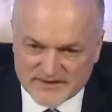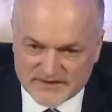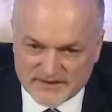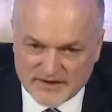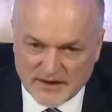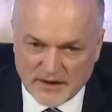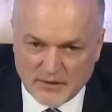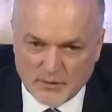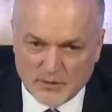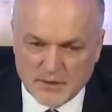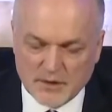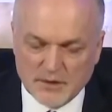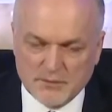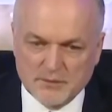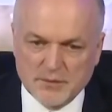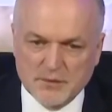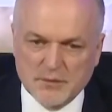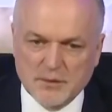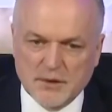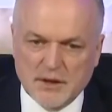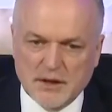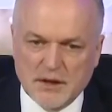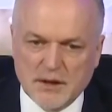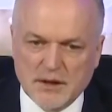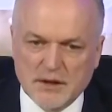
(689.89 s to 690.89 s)
and that
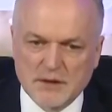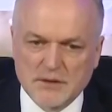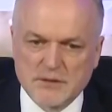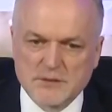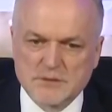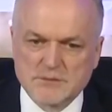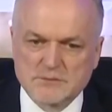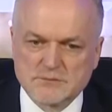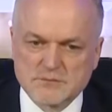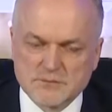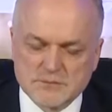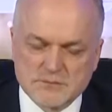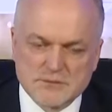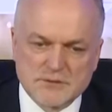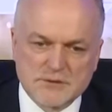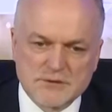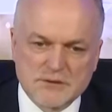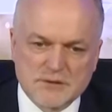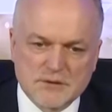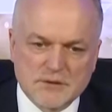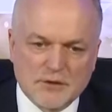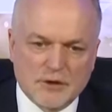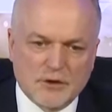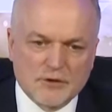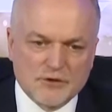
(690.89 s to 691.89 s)
meant there was
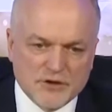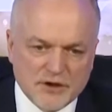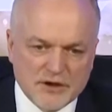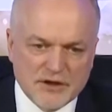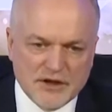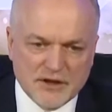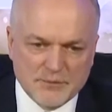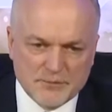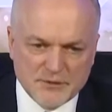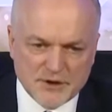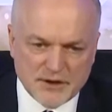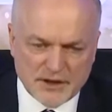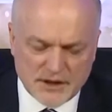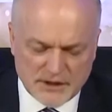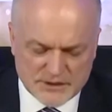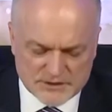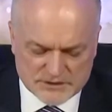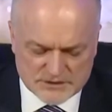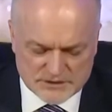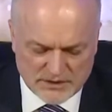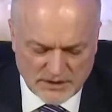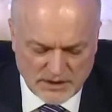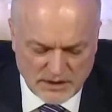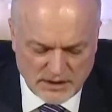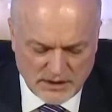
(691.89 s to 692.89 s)
less demand
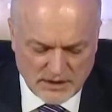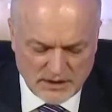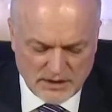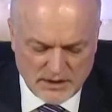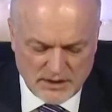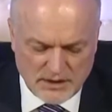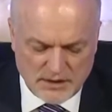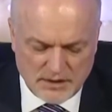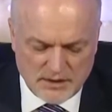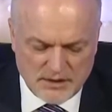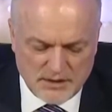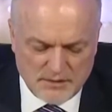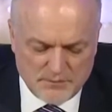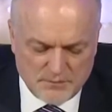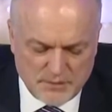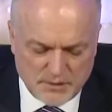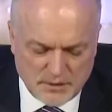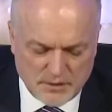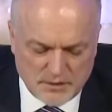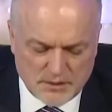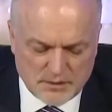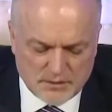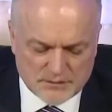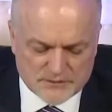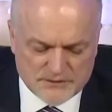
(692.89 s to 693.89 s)
for solid
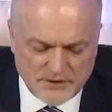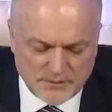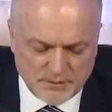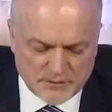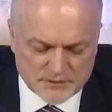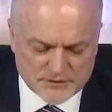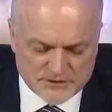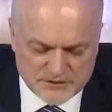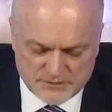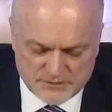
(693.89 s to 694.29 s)
fuel